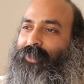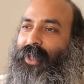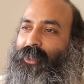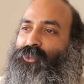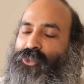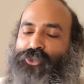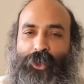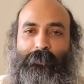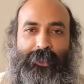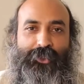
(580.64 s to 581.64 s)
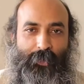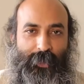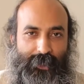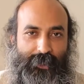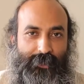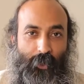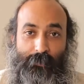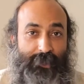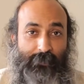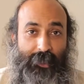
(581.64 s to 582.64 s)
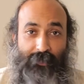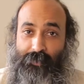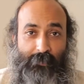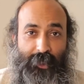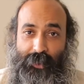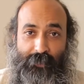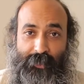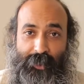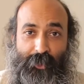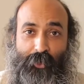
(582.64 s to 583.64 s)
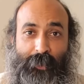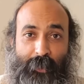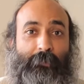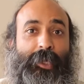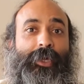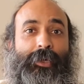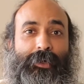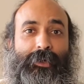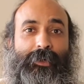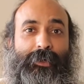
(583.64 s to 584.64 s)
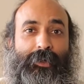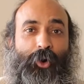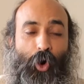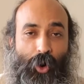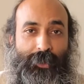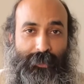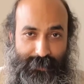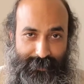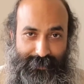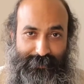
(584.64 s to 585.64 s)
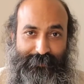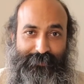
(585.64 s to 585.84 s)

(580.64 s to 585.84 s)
And it's just not about student, it's almost about everybody, every human being on earth.